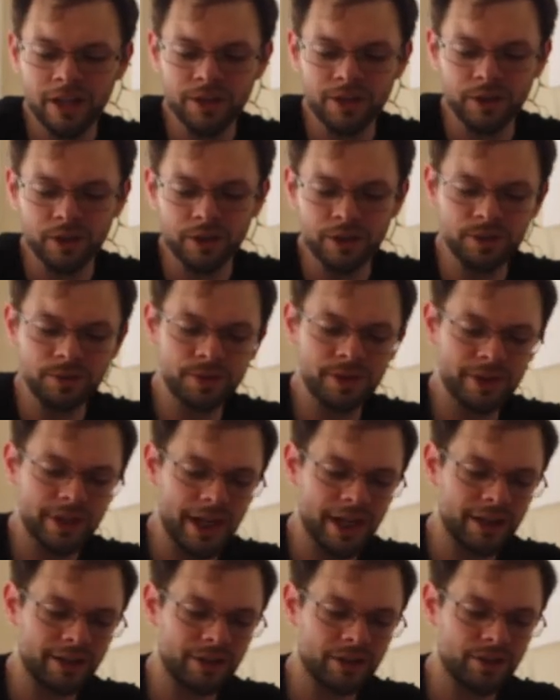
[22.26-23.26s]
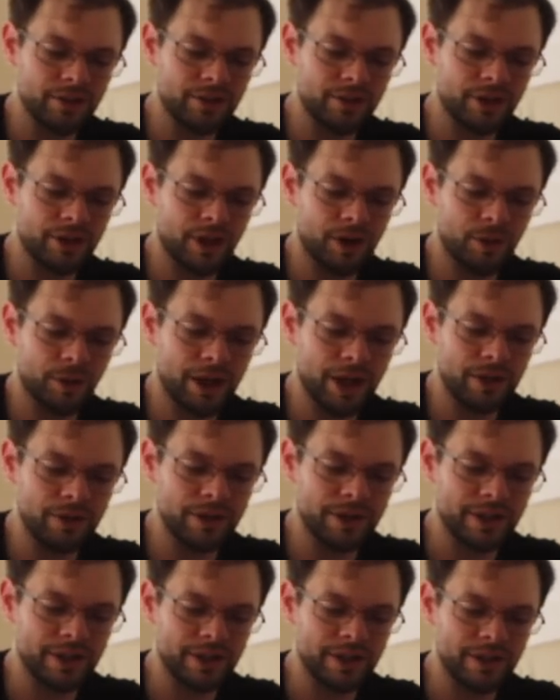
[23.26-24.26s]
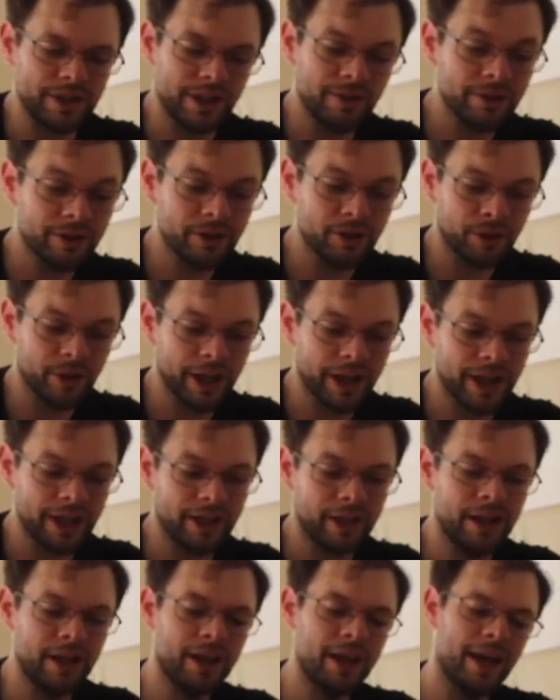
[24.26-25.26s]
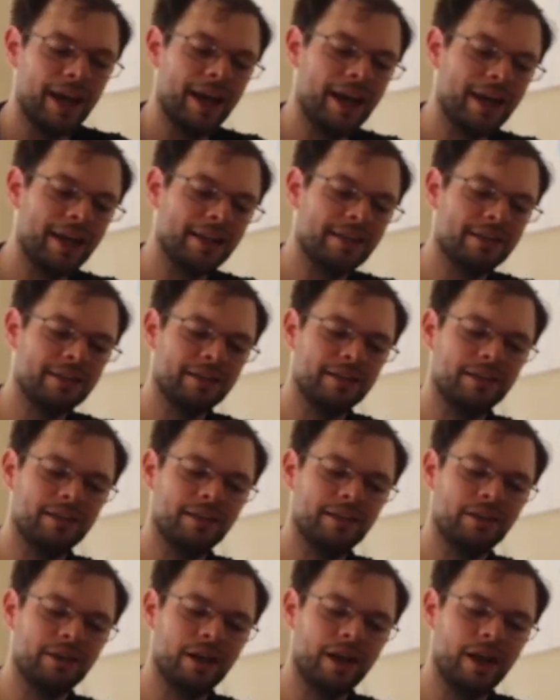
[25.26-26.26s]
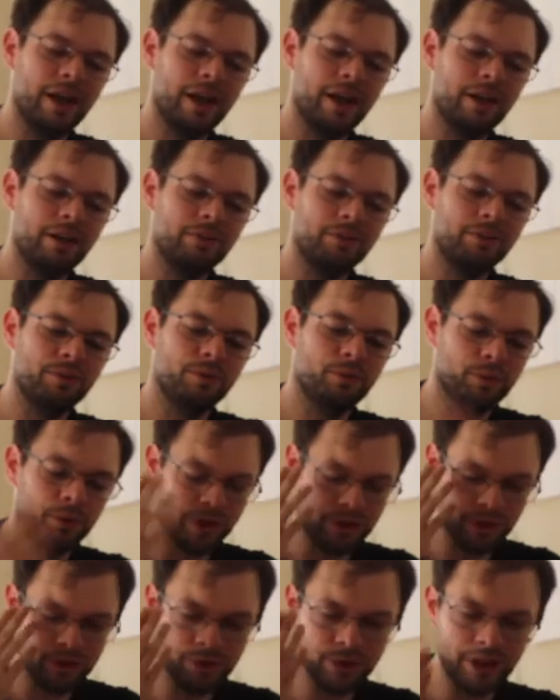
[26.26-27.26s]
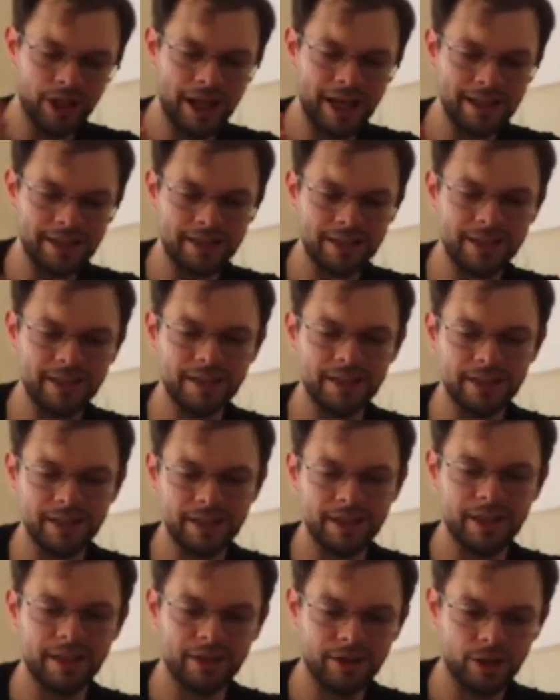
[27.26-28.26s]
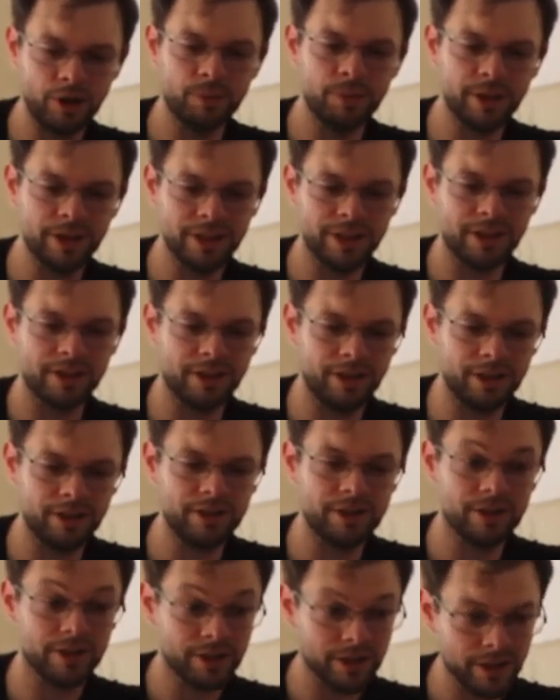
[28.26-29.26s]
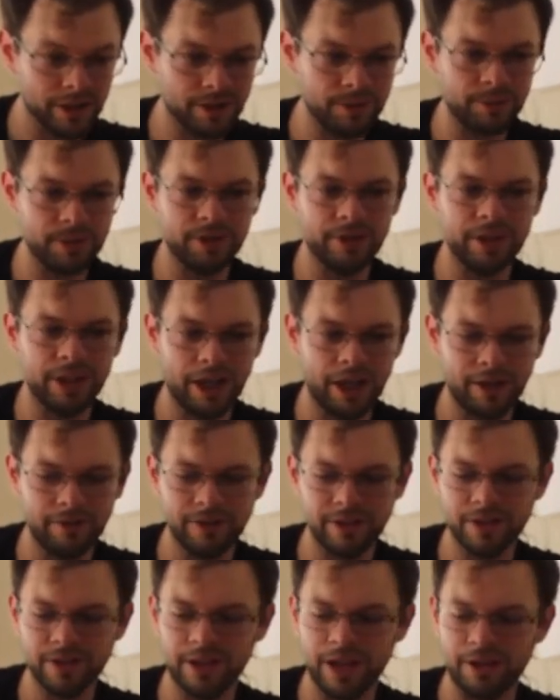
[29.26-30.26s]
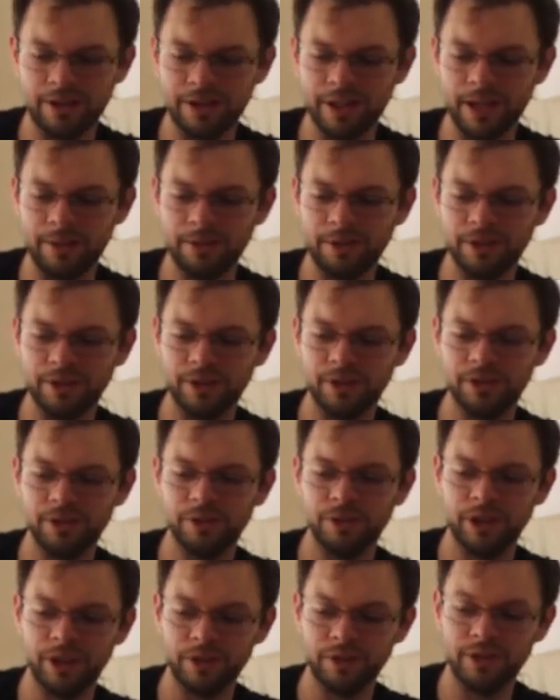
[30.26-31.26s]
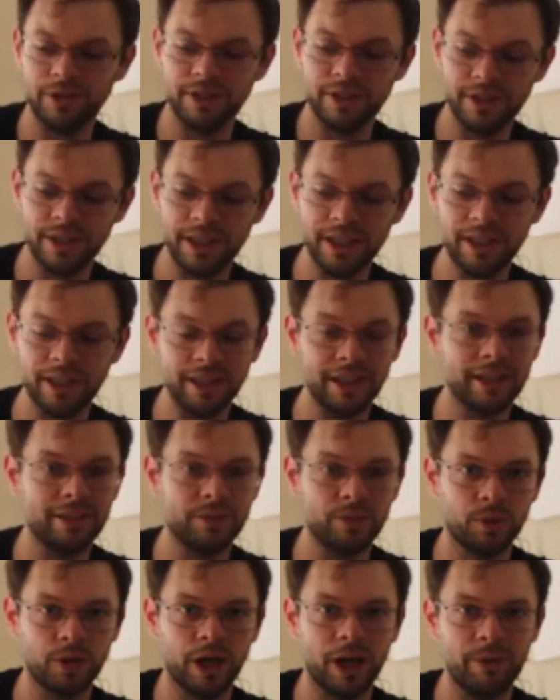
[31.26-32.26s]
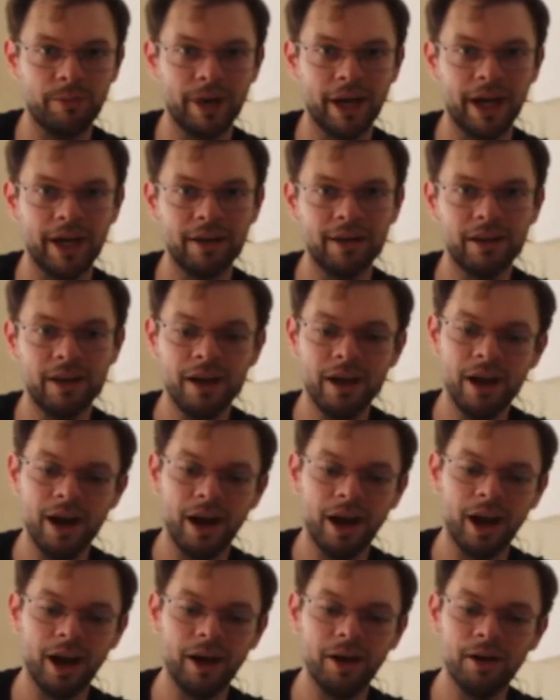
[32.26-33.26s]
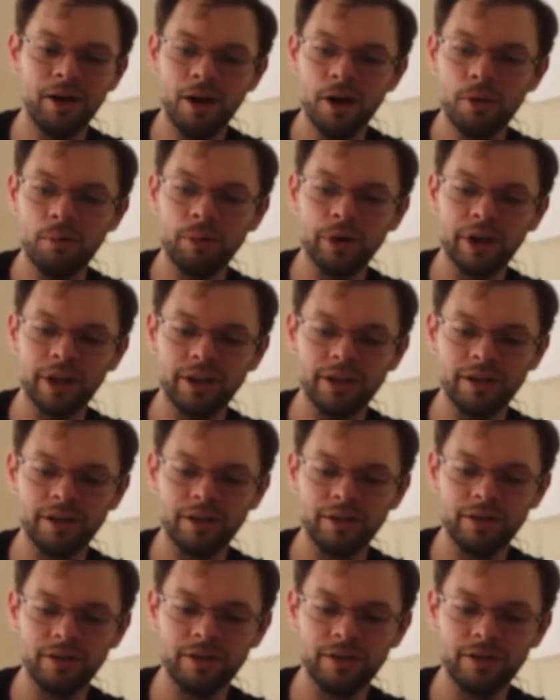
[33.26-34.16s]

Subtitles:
So this was diagnosed when I was in seventh grade, and with new glasses and coping technologies and accessibility office, I was able to succeed and get to where I'm at. But